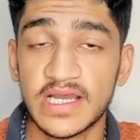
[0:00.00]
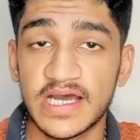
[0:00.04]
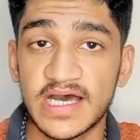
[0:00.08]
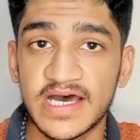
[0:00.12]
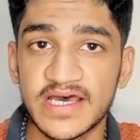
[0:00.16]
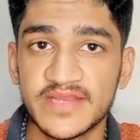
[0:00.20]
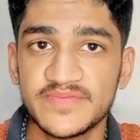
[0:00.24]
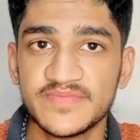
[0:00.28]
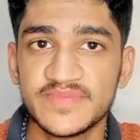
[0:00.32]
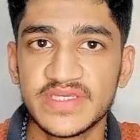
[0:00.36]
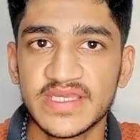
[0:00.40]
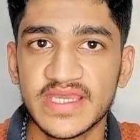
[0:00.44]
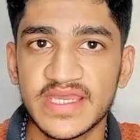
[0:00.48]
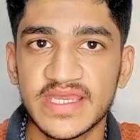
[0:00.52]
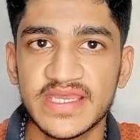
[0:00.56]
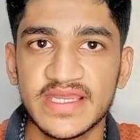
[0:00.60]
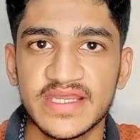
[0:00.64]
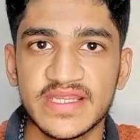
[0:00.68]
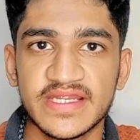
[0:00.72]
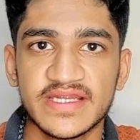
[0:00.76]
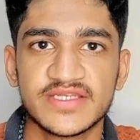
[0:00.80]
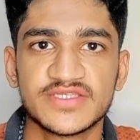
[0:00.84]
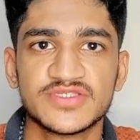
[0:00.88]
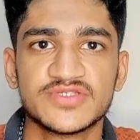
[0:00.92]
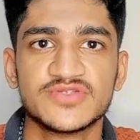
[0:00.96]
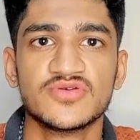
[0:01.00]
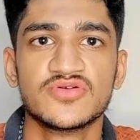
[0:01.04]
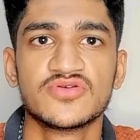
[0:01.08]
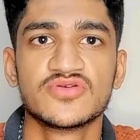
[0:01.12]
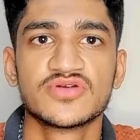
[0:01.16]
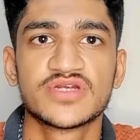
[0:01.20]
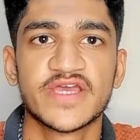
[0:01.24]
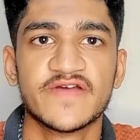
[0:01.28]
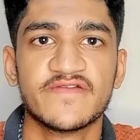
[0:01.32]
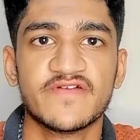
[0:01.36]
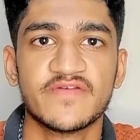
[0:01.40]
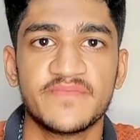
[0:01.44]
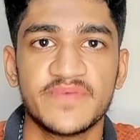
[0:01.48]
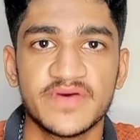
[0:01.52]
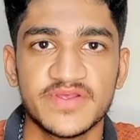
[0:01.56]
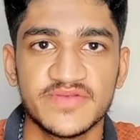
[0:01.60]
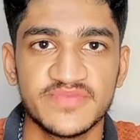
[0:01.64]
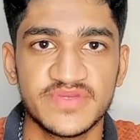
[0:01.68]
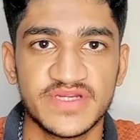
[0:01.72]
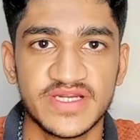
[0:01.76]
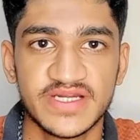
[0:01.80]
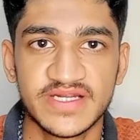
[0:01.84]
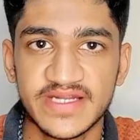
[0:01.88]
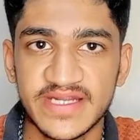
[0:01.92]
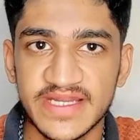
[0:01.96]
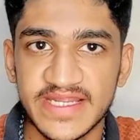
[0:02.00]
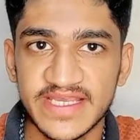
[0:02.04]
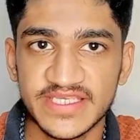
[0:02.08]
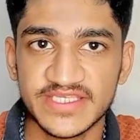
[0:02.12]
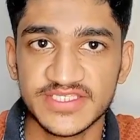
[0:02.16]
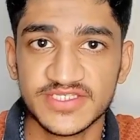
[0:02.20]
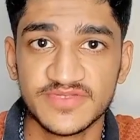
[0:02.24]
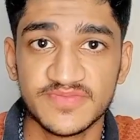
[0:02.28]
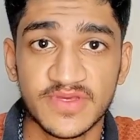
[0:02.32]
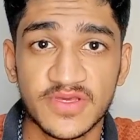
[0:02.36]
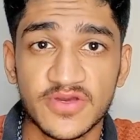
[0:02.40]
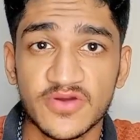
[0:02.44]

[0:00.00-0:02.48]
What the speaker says: Army ants don't have a permanent nest